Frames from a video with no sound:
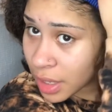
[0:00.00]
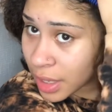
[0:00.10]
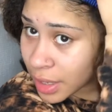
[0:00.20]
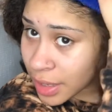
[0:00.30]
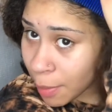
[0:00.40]

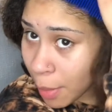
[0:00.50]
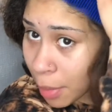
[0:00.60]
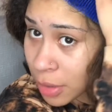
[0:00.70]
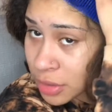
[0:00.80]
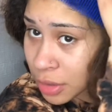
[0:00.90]
Now my
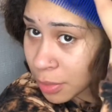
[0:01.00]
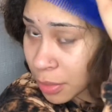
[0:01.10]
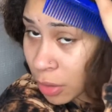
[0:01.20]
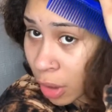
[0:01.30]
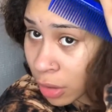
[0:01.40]
parts
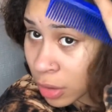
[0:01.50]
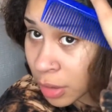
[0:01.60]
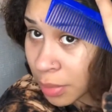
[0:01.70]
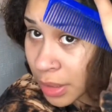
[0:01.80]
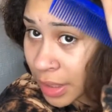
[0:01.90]
aren't going to
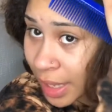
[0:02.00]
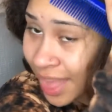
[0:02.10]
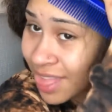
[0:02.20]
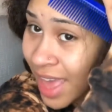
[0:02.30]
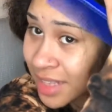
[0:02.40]
be neat, and
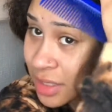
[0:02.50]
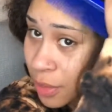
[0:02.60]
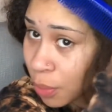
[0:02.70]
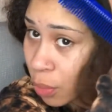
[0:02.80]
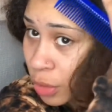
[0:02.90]
that's the
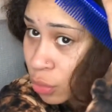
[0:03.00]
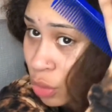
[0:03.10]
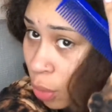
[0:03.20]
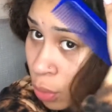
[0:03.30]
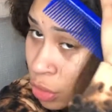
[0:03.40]
point. You
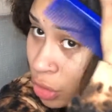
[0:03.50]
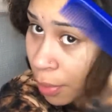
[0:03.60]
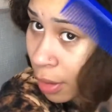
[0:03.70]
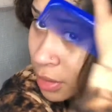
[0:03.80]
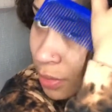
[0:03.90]
don't want your
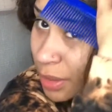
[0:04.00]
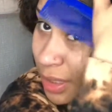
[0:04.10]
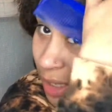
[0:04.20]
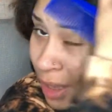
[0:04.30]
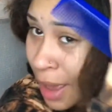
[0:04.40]
parts to be
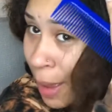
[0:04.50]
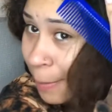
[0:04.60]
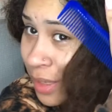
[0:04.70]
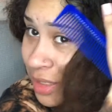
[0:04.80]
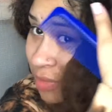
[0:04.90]
neat,
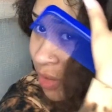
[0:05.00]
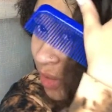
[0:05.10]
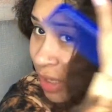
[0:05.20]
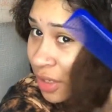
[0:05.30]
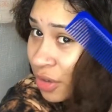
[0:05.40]
because if they're
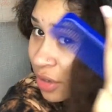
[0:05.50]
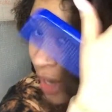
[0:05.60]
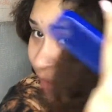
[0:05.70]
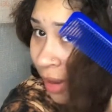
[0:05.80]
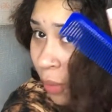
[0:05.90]
neat, you're going to
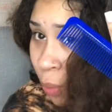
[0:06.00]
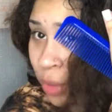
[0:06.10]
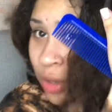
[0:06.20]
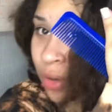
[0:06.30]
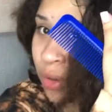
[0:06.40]
have like
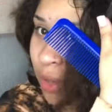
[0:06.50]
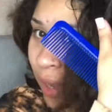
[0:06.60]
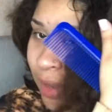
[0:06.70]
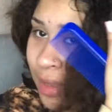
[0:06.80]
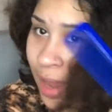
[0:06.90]
weird
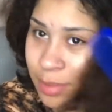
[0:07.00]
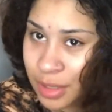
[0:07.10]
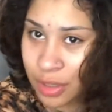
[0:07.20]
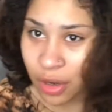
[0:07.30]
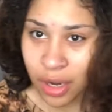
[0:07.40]
like gaps
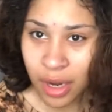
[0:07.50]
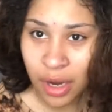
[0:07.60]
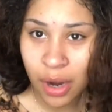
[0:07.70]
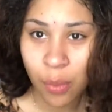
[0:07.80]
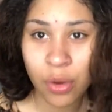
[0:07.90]
in your
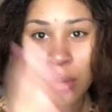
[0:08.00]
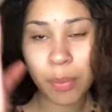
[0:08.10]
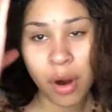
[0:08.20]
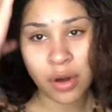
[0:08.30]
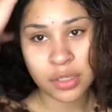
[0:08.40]
hair and weird
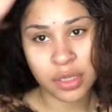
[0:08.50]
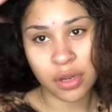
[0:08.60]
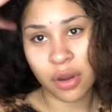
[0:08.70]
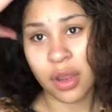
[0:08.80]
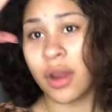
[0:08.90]
parts in
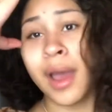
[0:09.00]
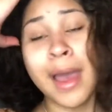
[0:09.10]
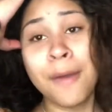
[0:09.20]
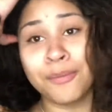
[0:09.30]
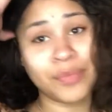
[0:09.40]
your hair,
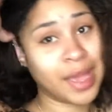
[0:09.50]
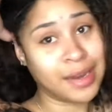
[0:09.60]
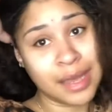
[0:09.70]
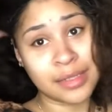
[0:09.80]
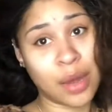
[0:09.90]
and
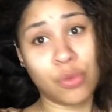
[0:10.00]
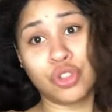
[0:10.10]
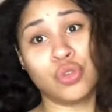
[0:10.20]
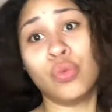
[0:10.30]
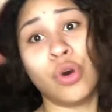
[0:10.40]
that's not what
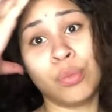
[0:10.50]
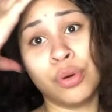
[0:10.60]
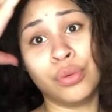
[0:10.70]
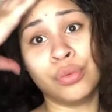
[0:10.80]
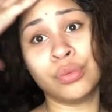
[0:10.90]
you want,
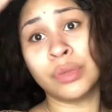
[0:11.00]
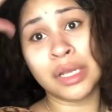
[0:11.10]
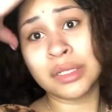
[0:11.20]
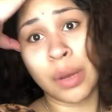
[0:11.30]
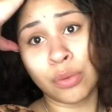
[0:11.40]
boo.
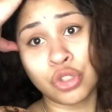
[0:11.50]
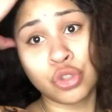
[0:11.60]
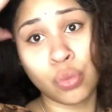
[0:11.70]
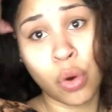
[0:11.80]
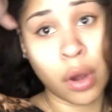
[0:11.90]
That's not what you want.